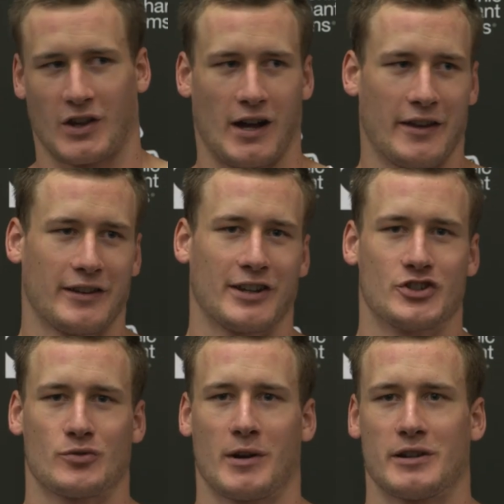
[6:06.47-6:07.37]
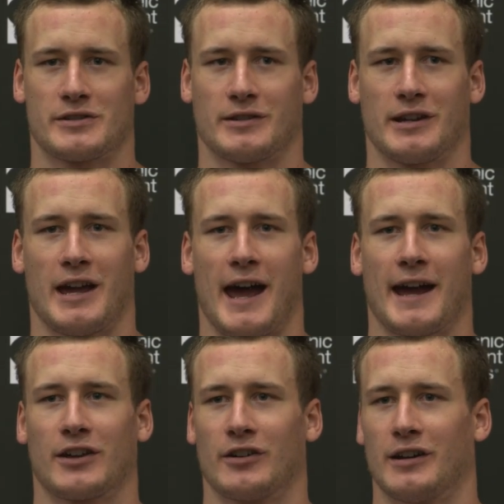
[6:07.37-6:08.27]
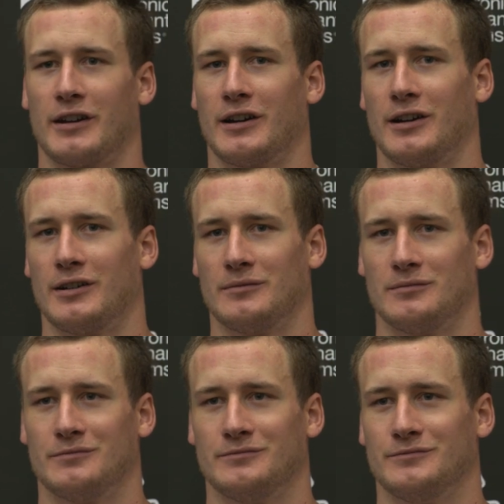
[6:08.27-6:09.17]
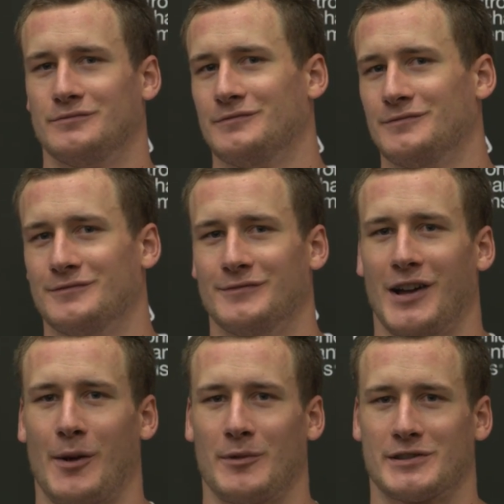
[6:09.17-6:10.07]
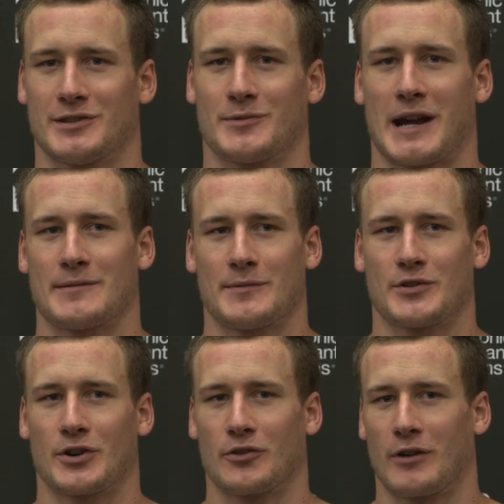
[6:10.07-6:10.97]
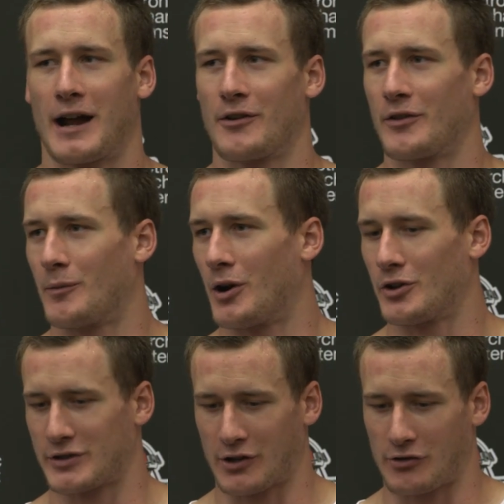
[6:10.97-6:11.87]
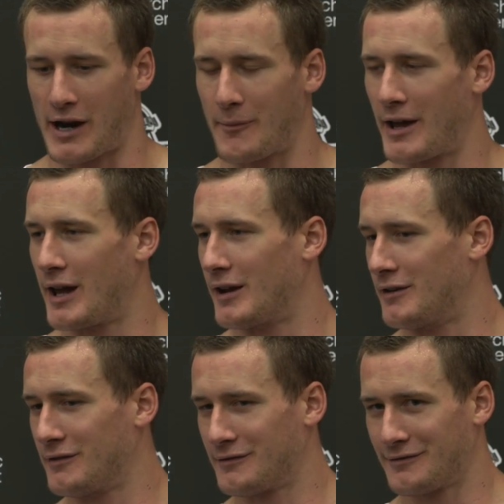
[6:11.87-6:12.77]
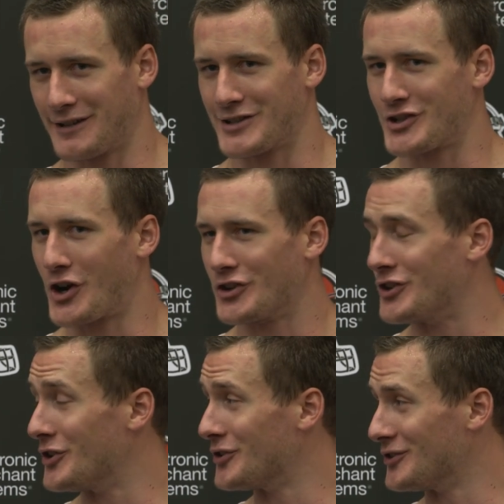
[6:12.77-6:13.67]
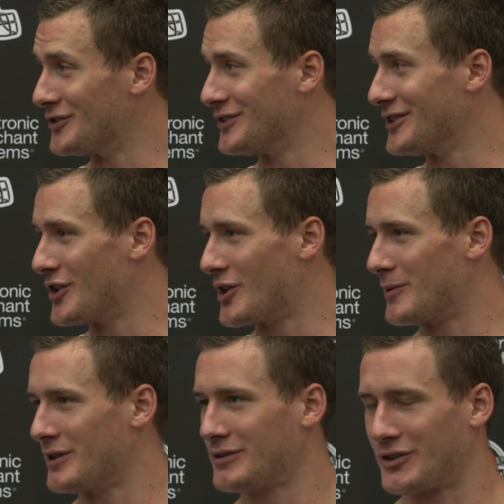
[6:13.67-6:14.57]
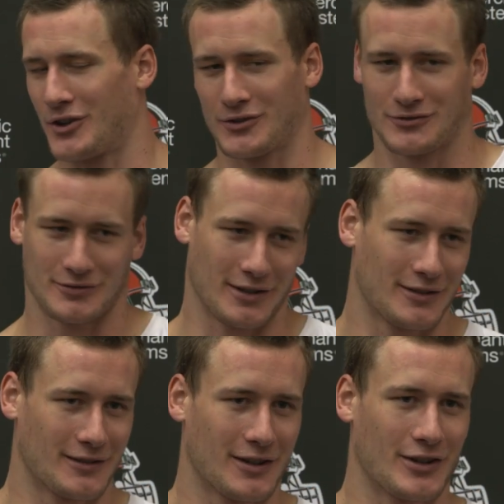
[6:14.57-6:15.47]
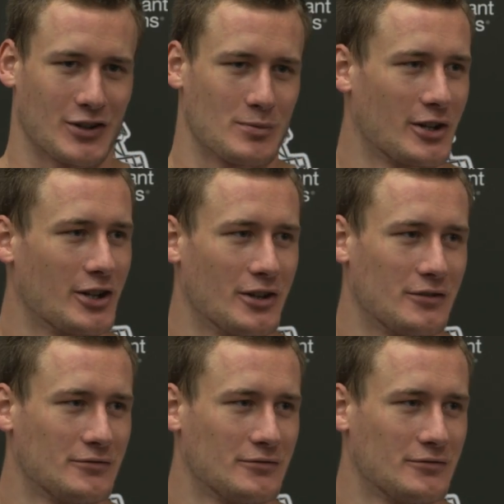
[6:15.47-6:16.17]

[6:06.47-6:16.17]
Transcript: I think he's tremendously accurate. Um, I mean, sometimes I'm turning around and the ball's like right on my head, and it's hard to do. You know what I mean? So. I think it's pretty good.